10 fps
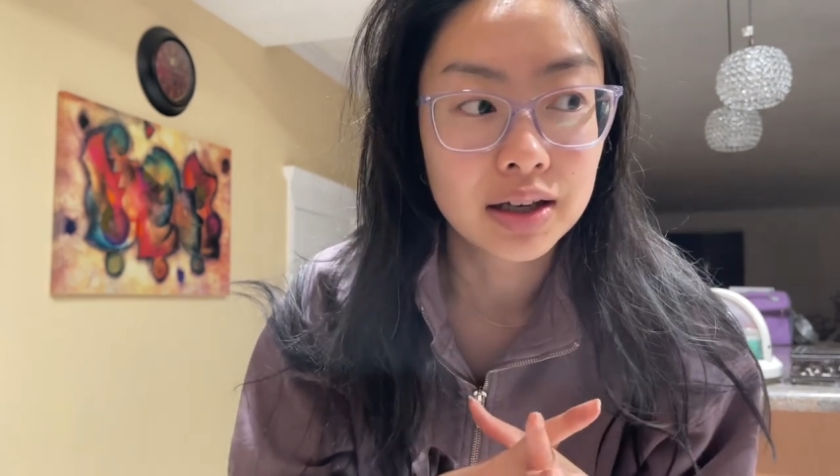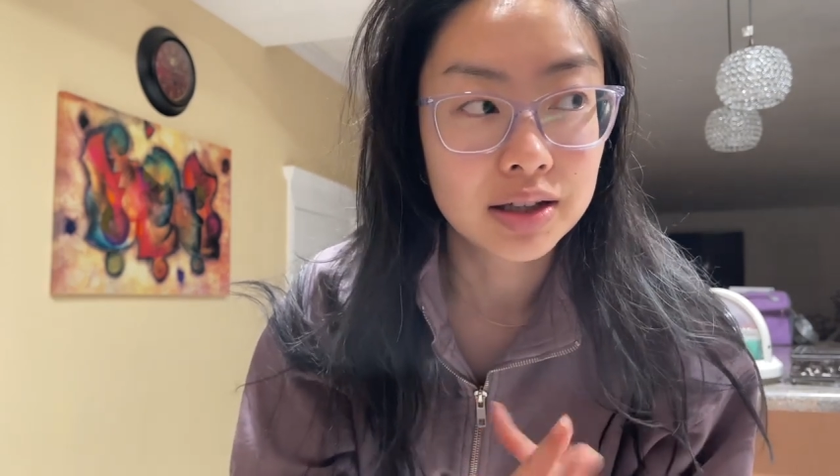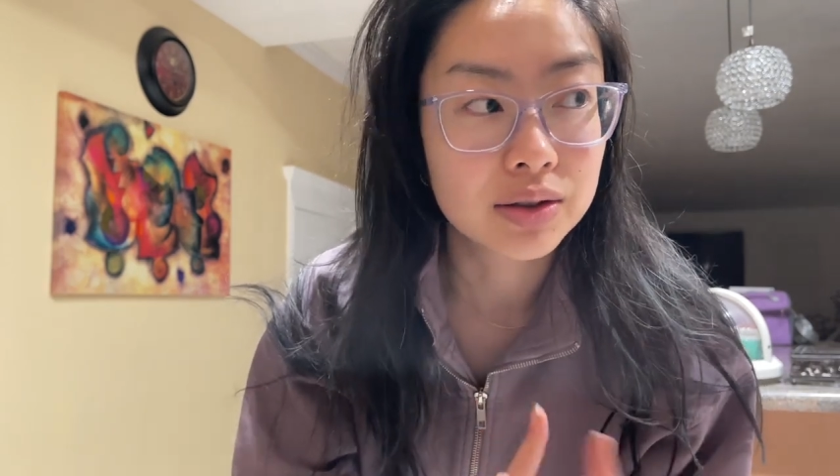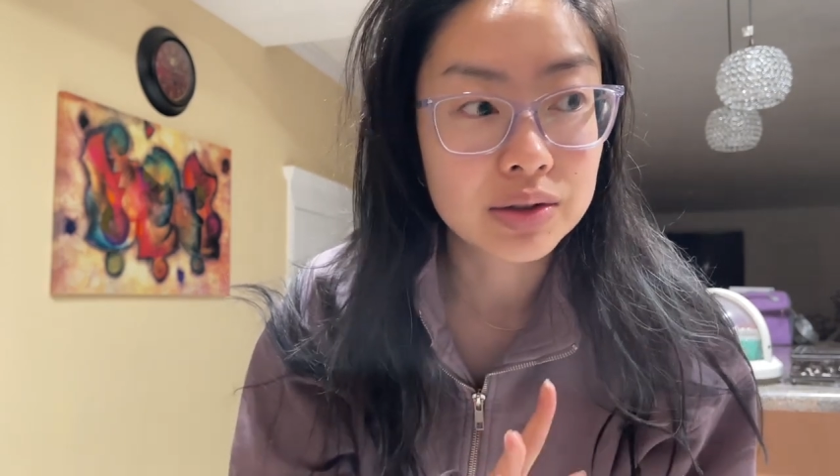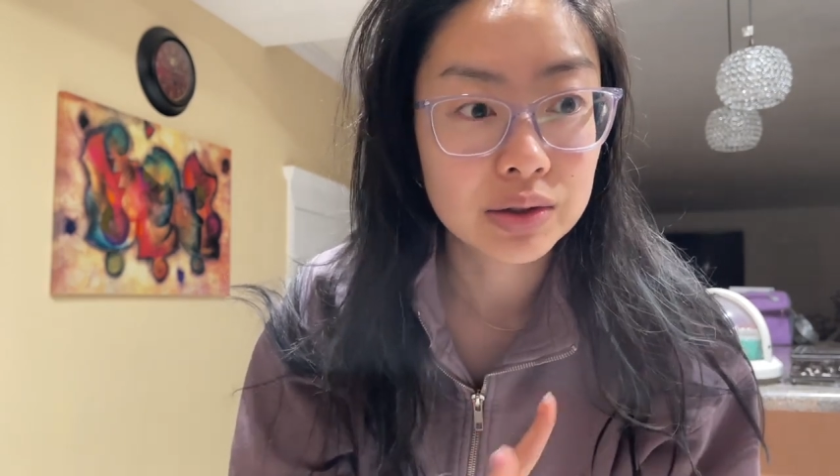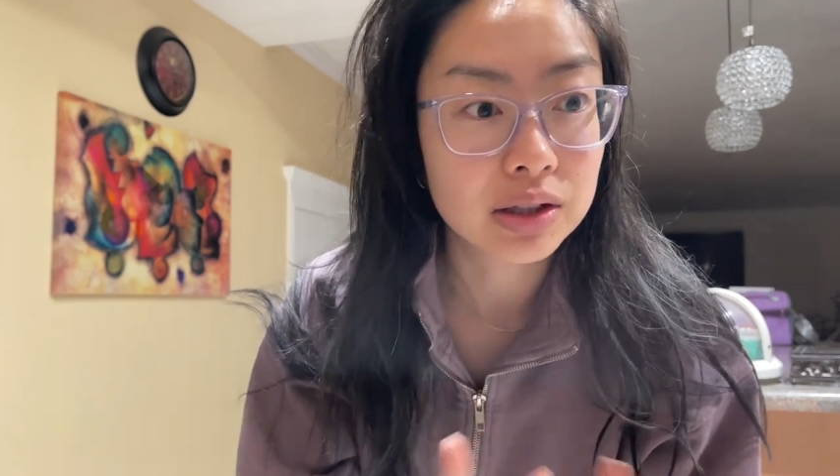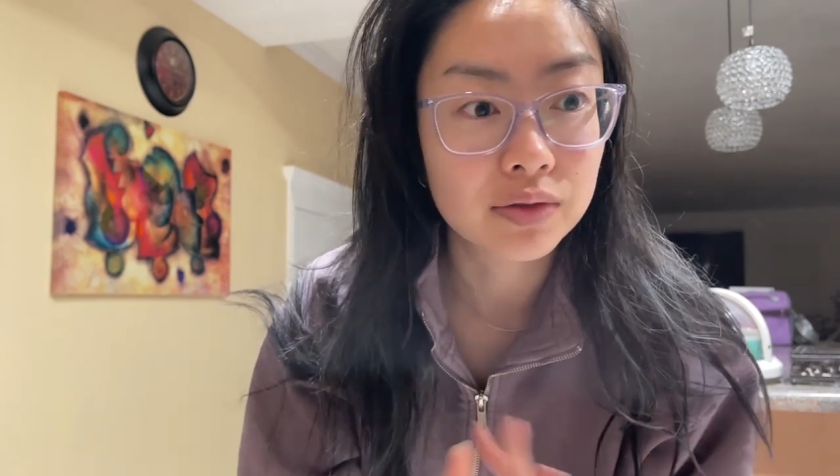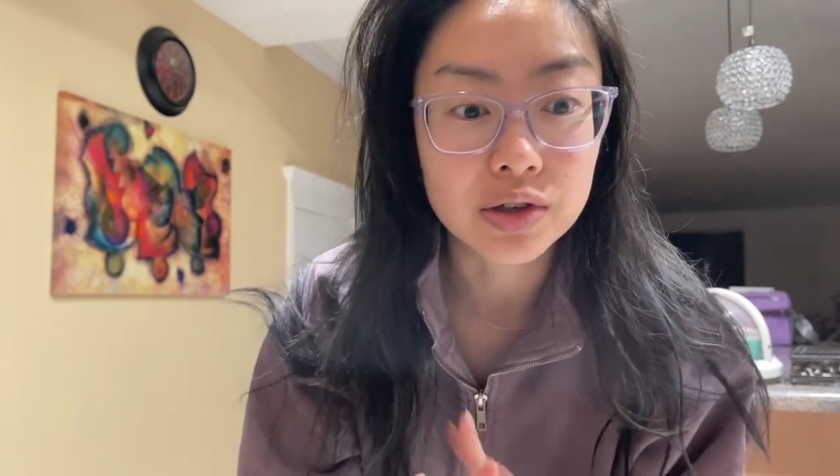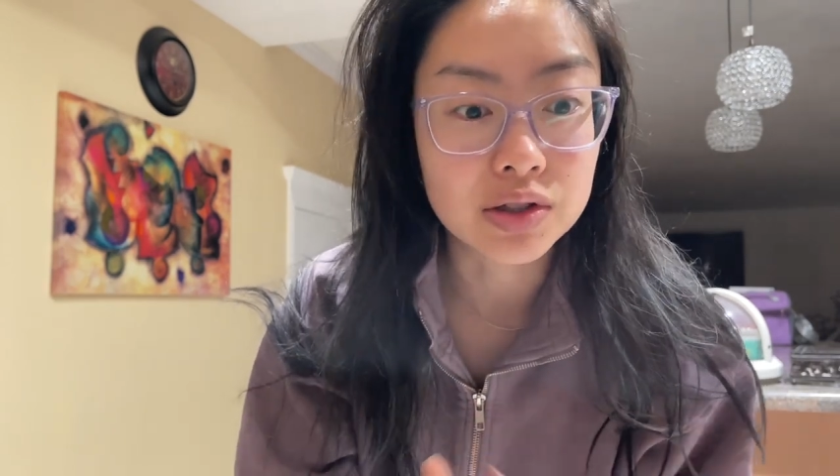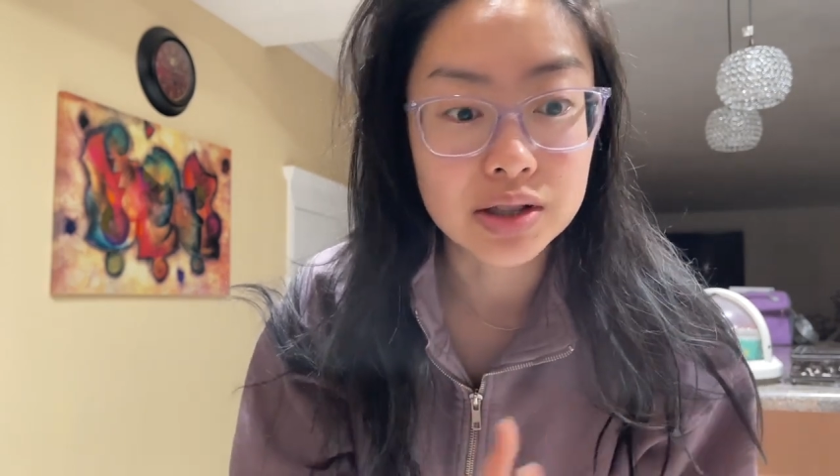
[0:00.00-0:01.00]
I know it's only the
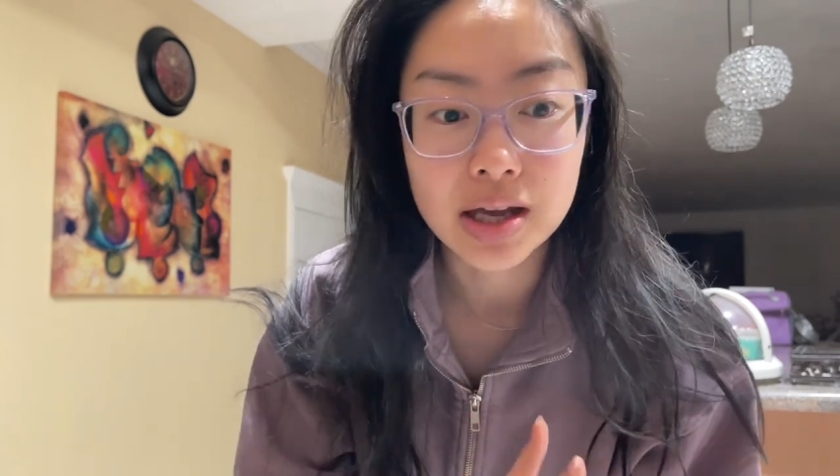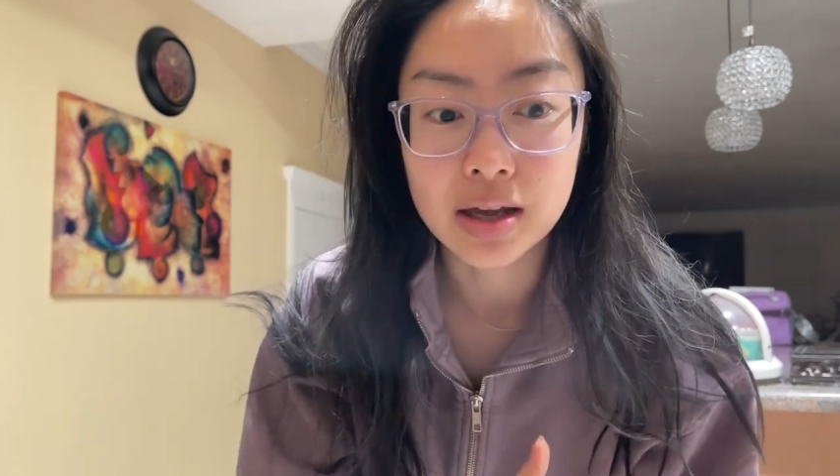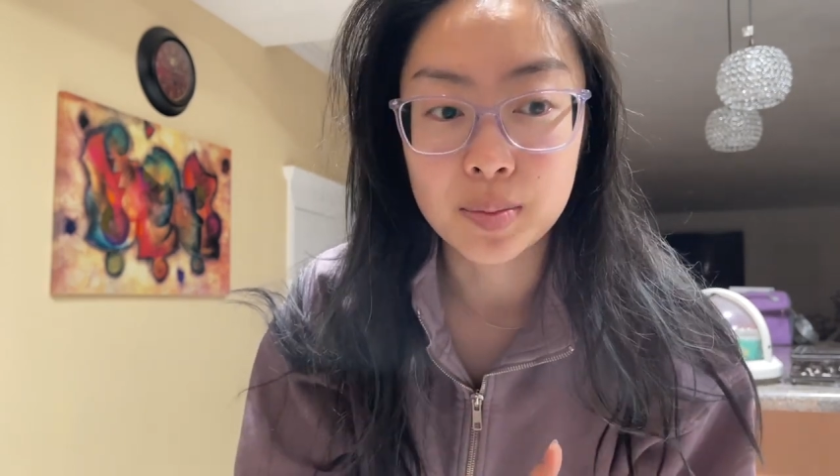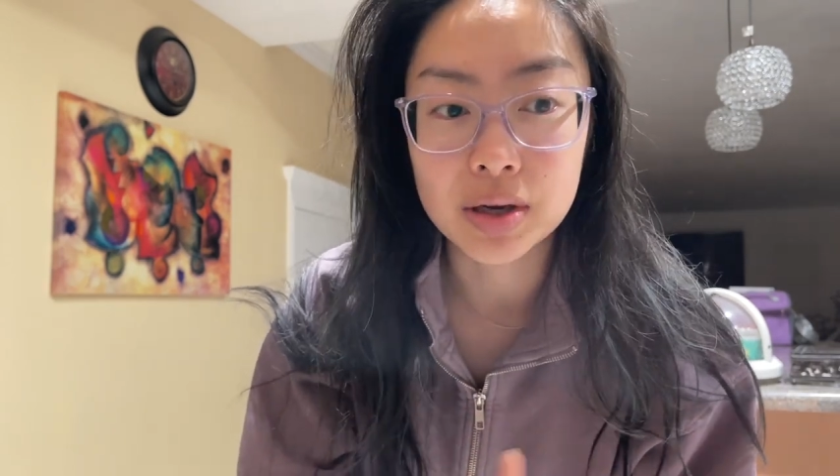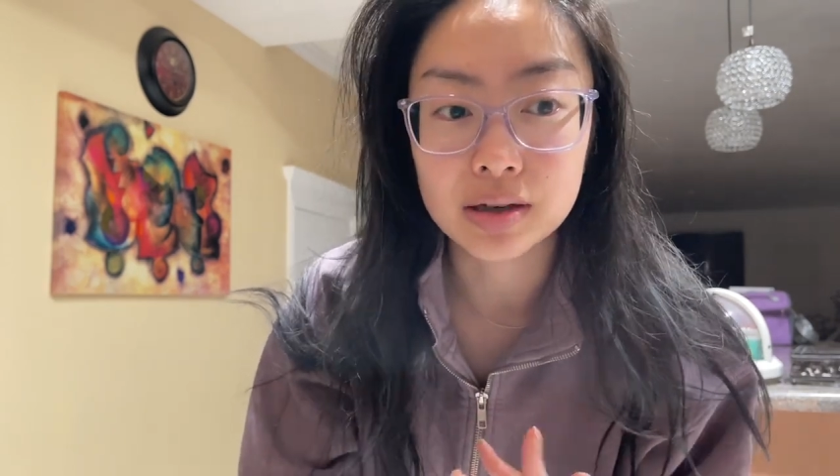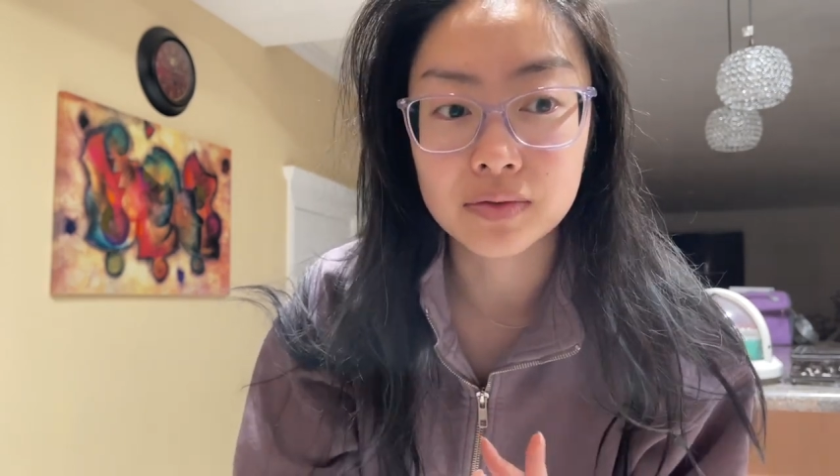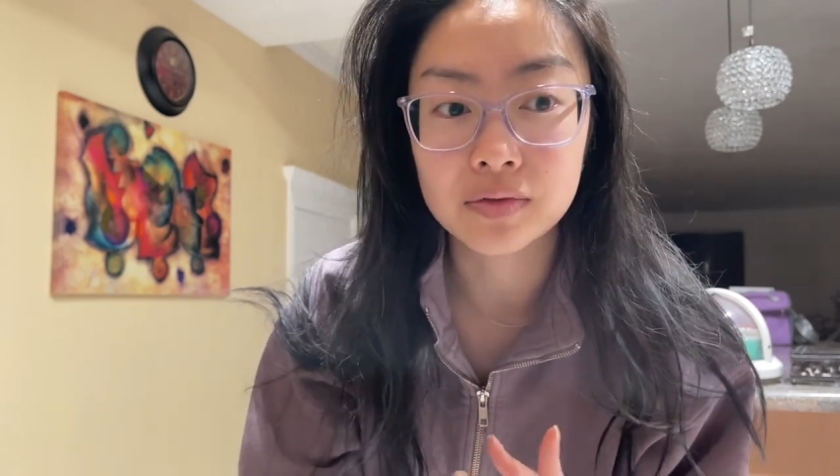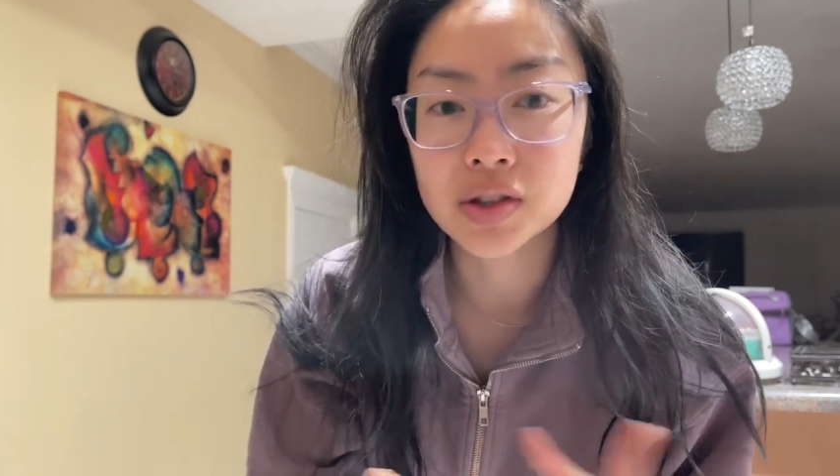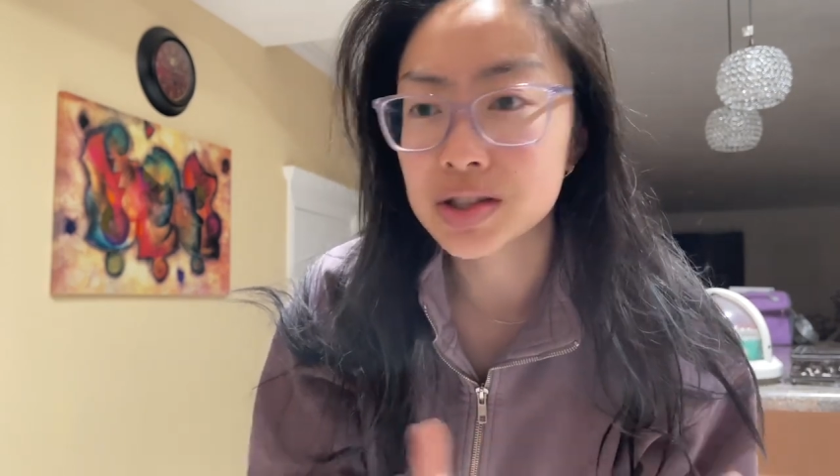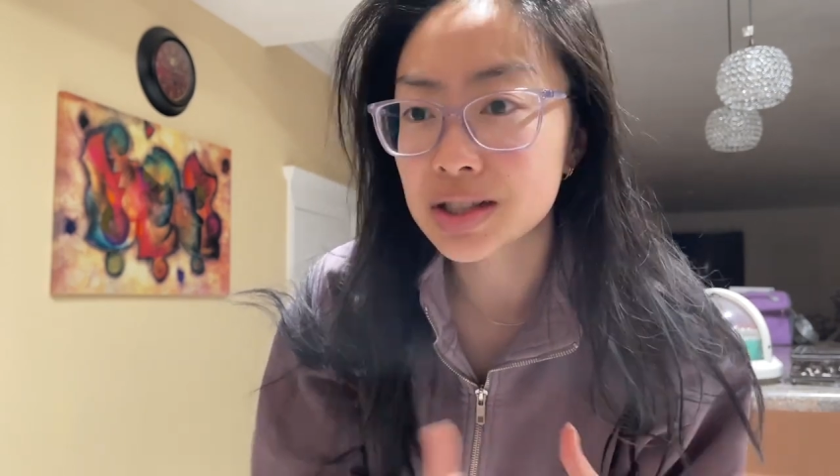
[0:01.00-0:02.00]
first day, but it
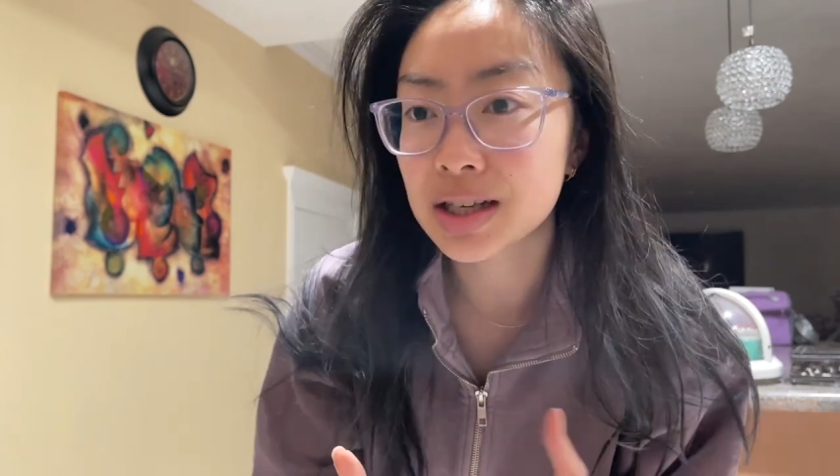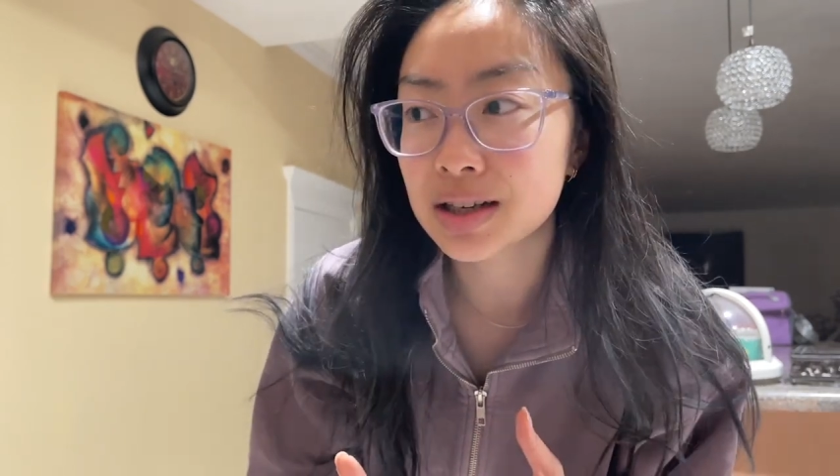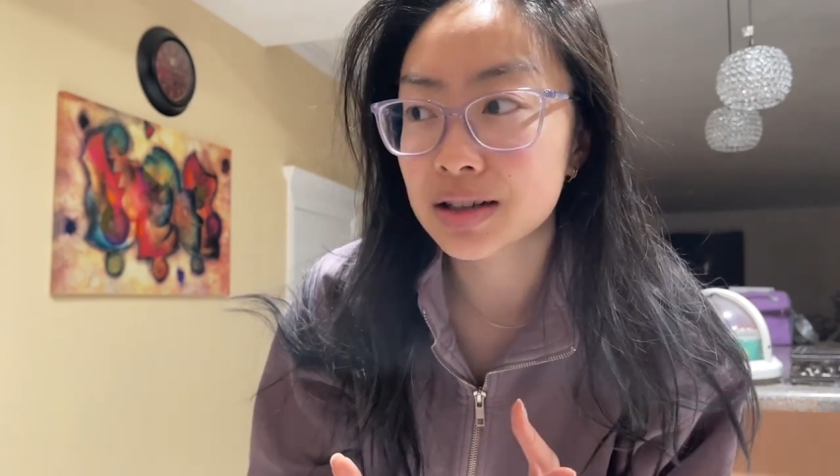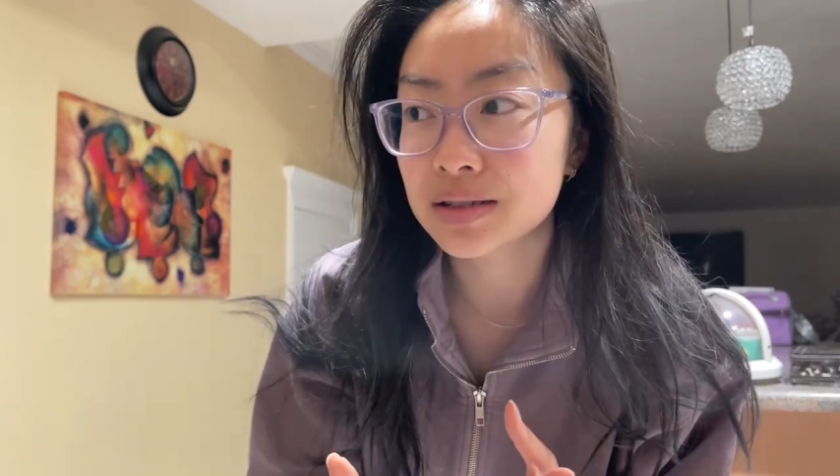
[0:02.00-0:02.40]
feels like